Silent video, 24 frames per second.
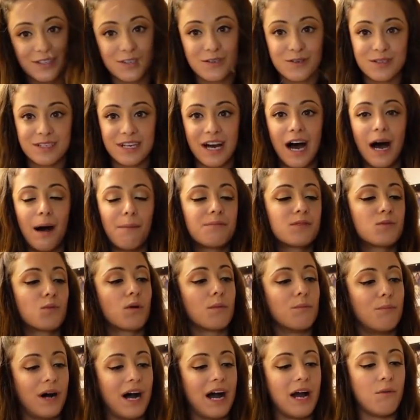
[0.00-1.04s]
two tops were
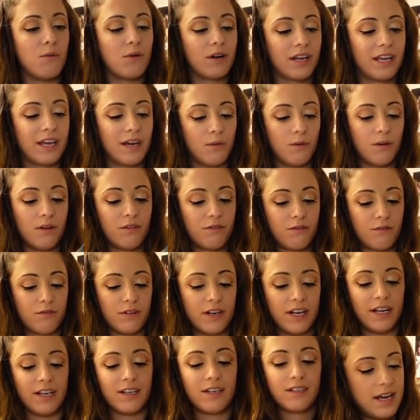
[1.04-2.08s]
buy one, get one
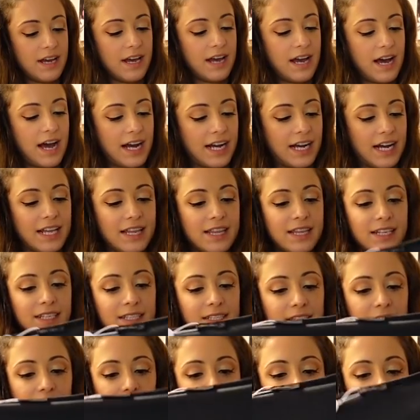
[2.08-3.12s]
free. I got
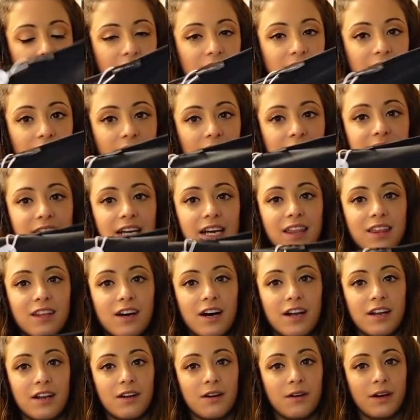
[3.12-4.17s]
this little thing because I
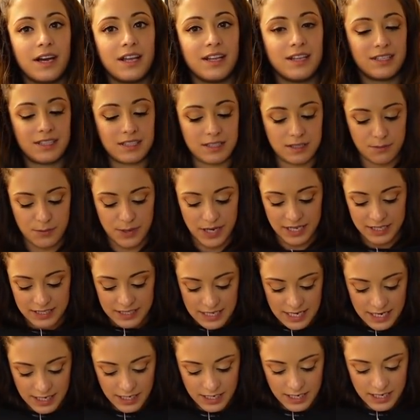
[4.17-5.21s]
thought, okay, this is a
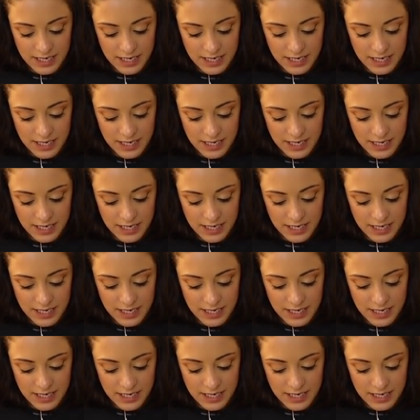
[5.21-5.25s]
basic,